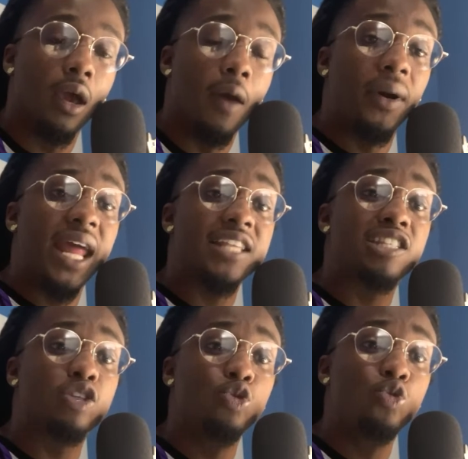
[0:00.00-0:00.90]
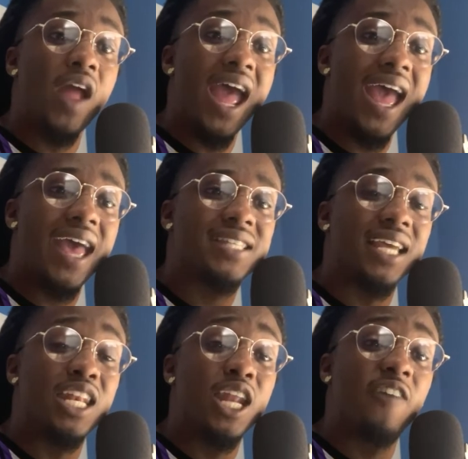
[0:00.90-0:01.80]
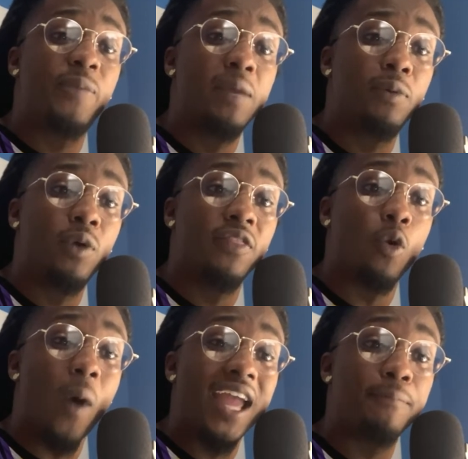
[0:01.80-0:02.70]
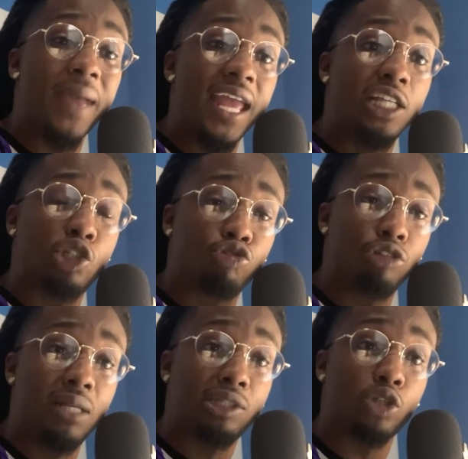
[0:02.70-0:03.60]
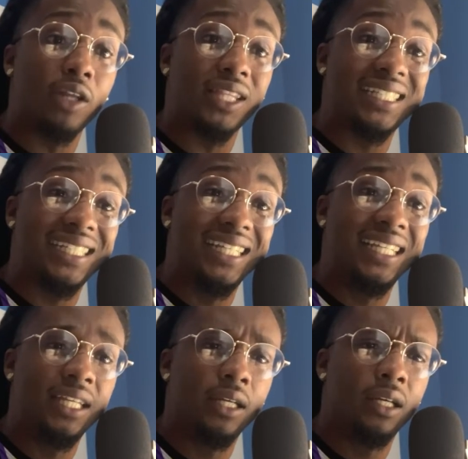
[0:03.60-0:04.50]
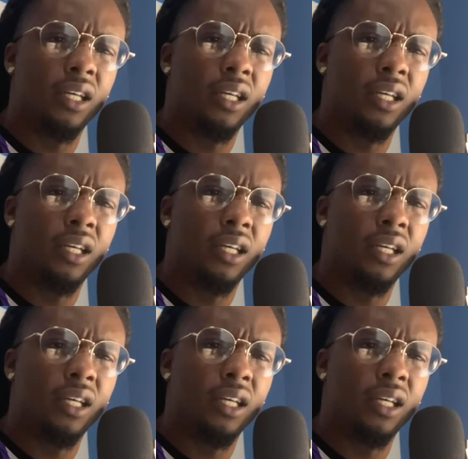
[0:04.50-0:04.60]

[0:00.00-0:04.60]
But as soon as enough people in the white mainstream start to see